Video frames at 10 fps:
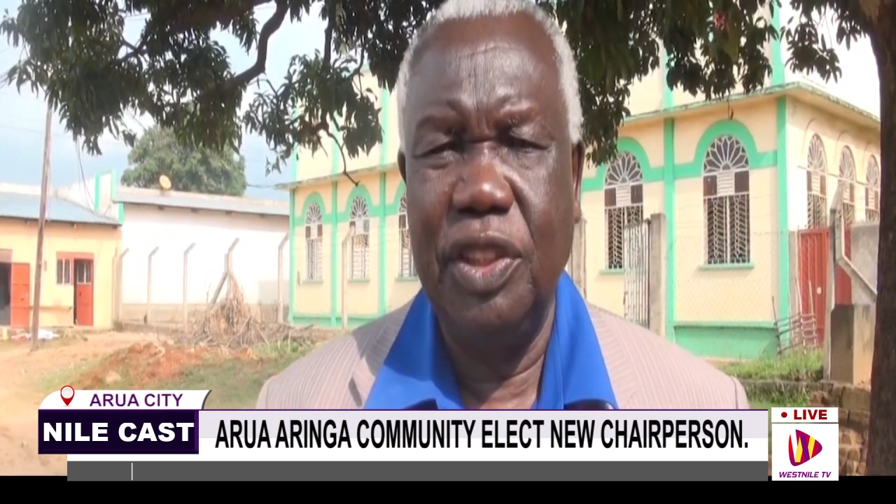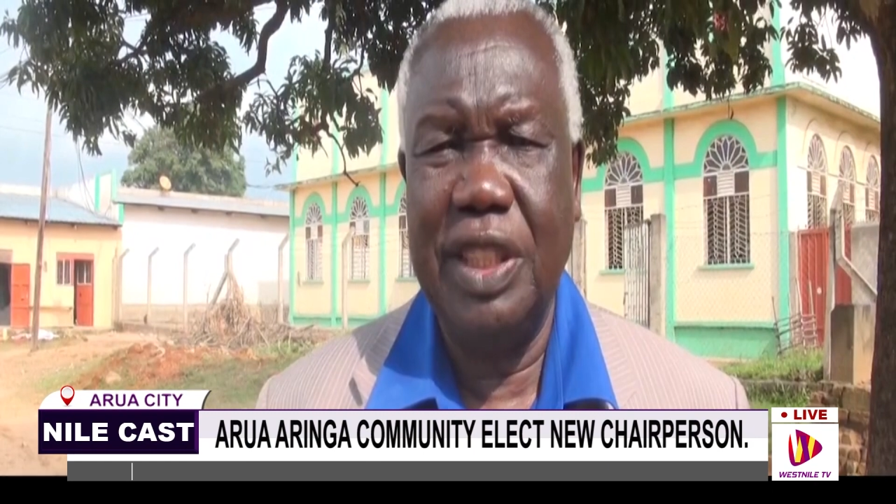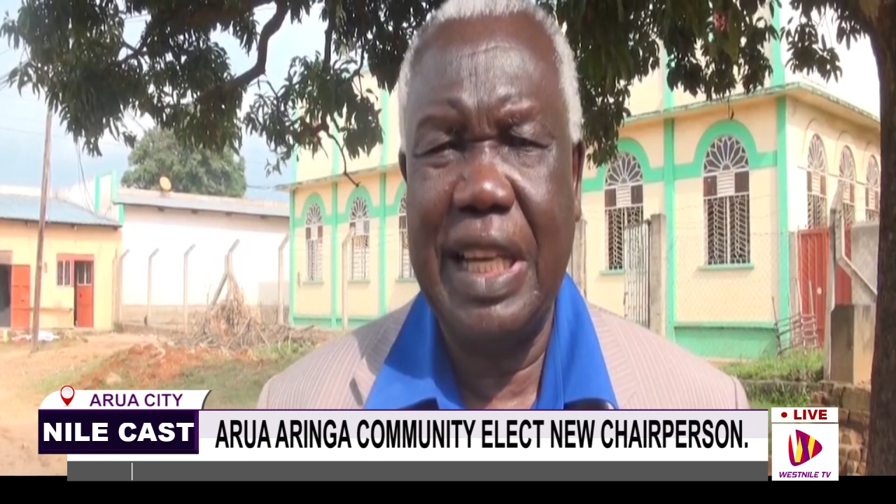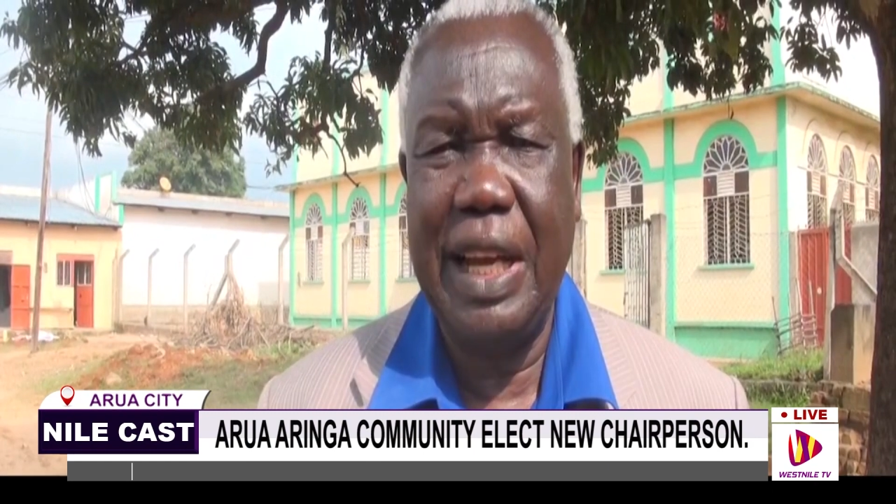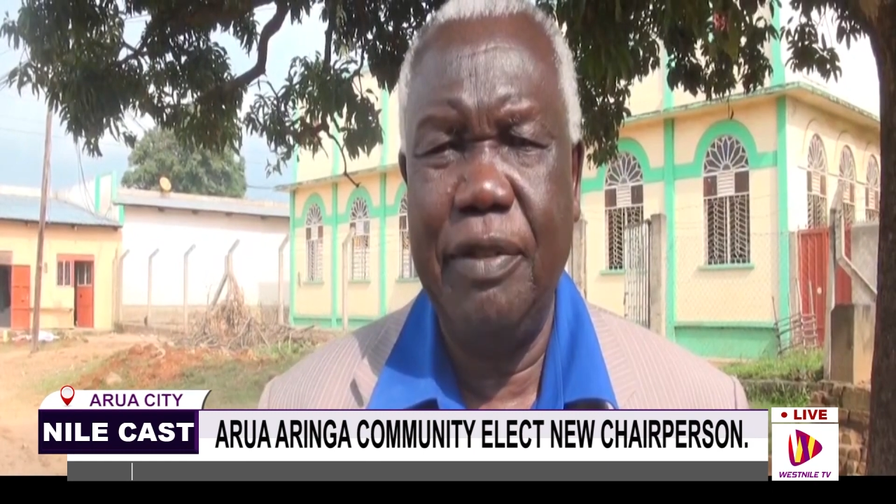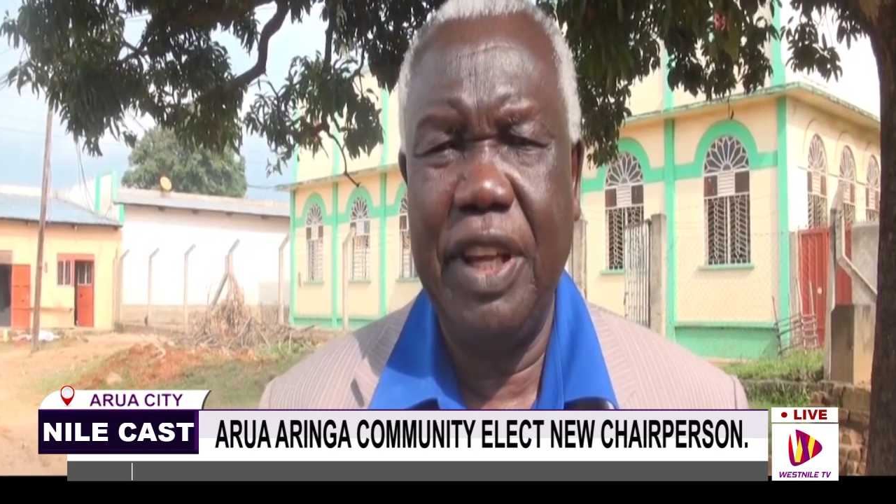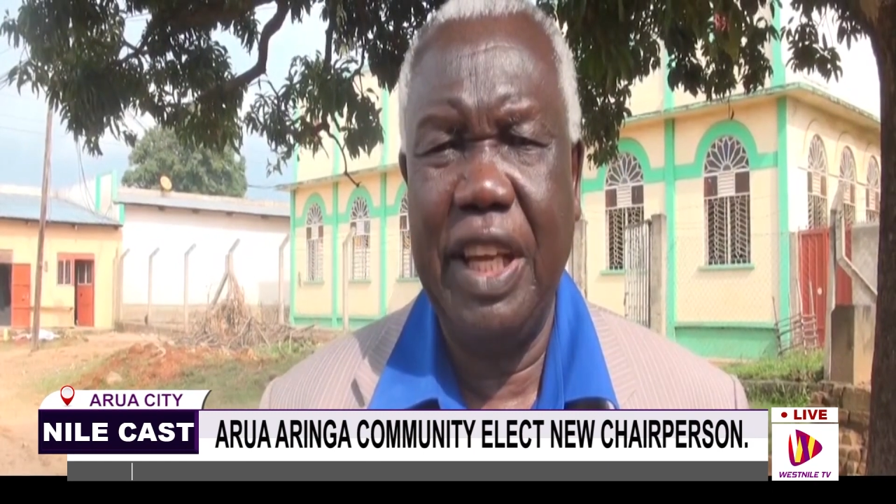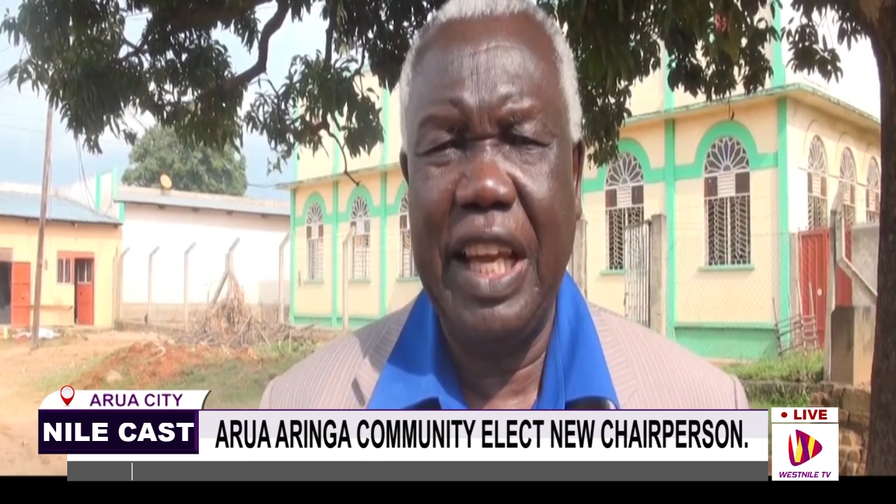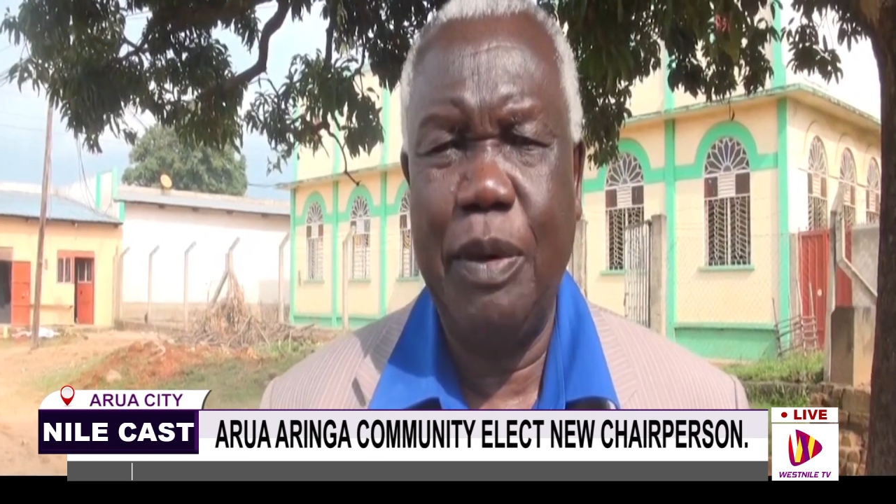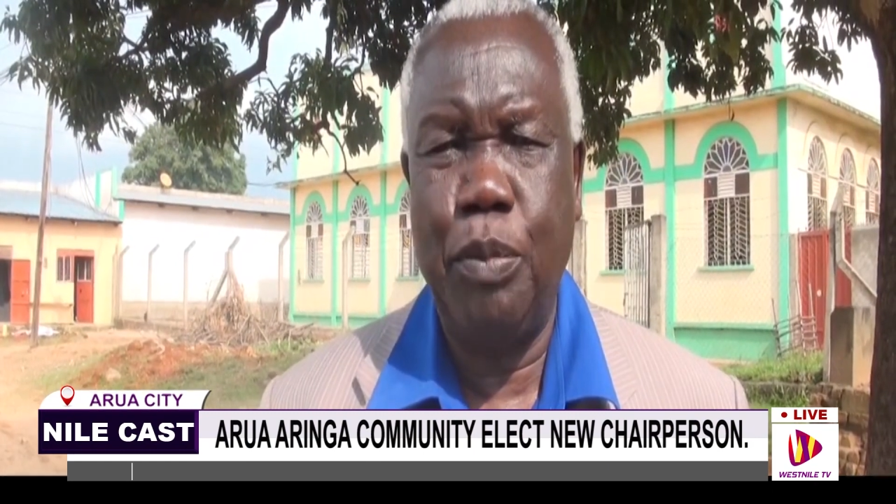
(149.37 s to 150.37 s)
not
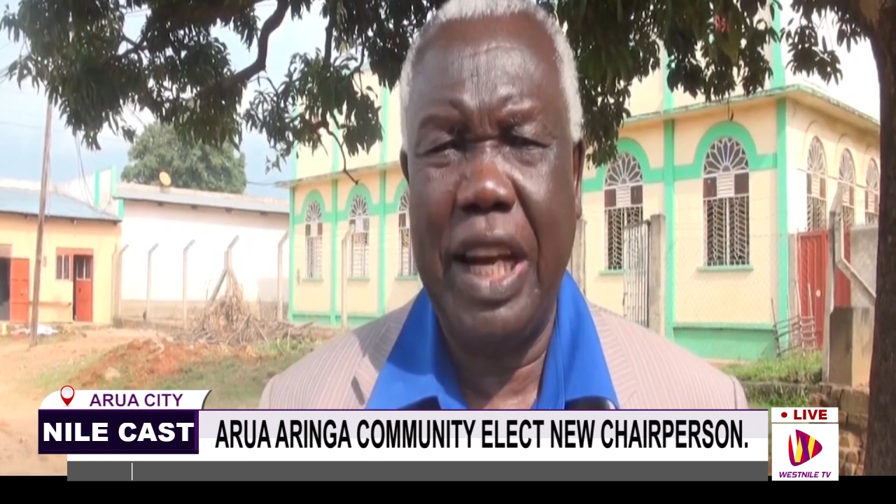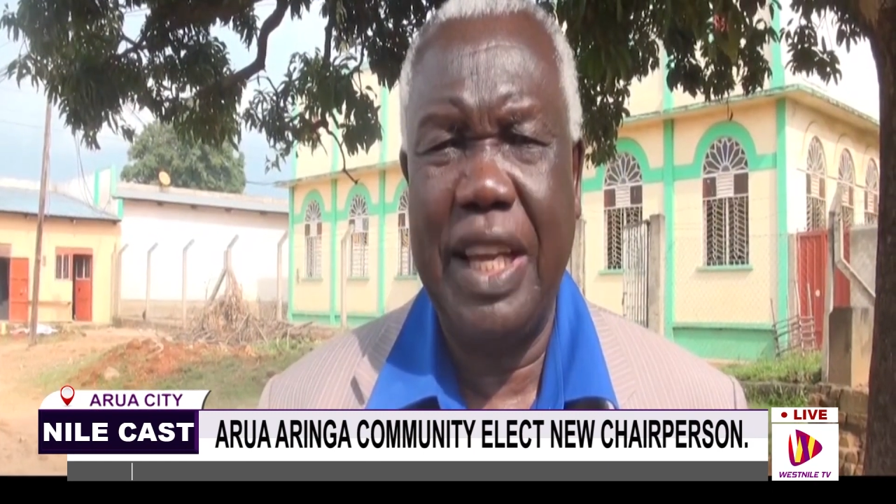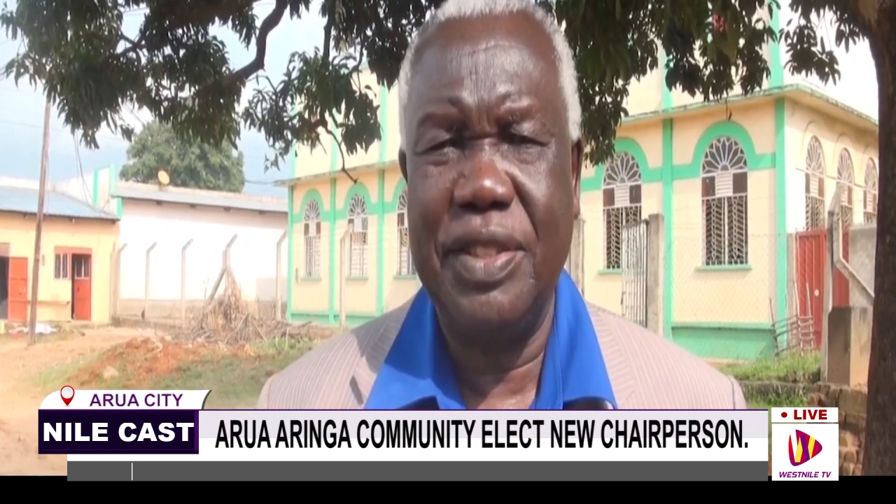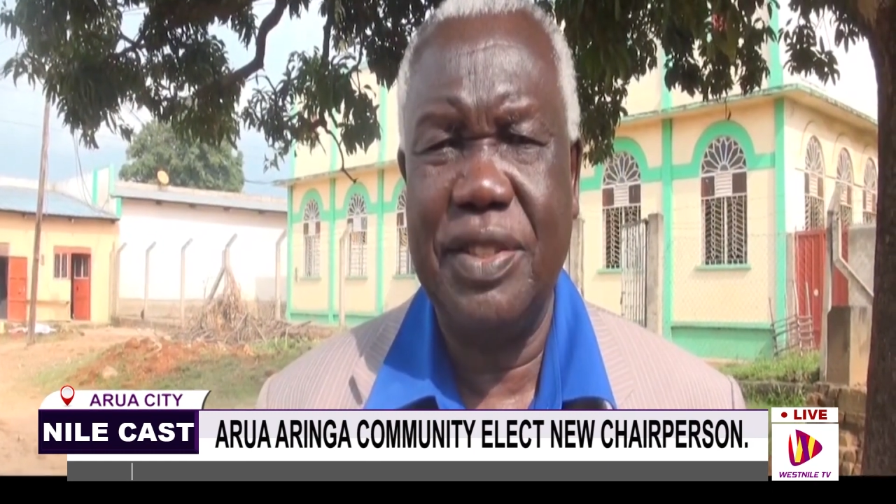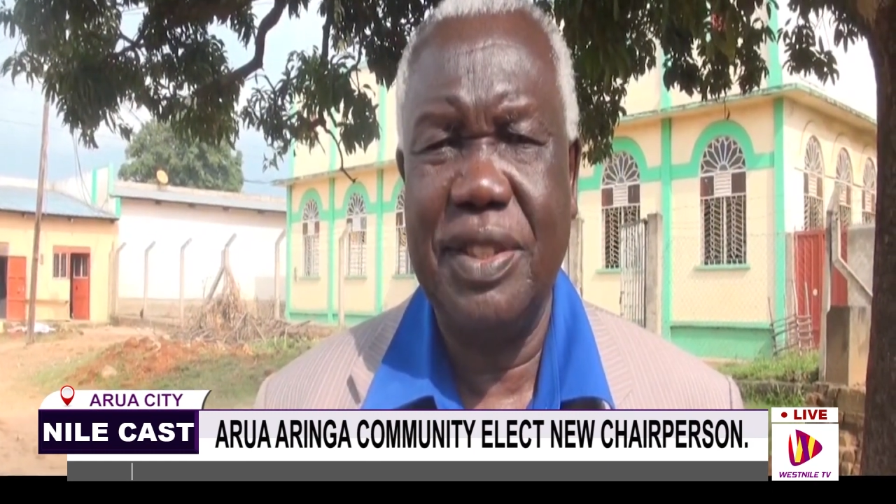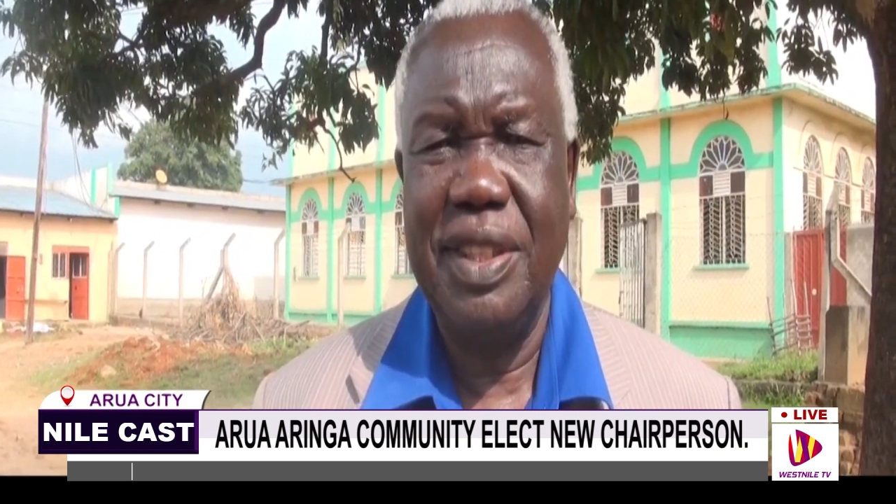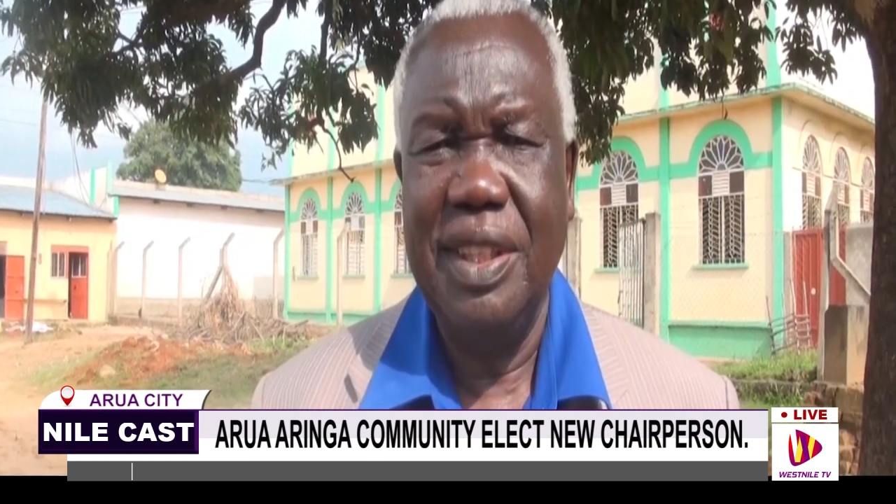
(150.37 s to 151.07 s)
having a place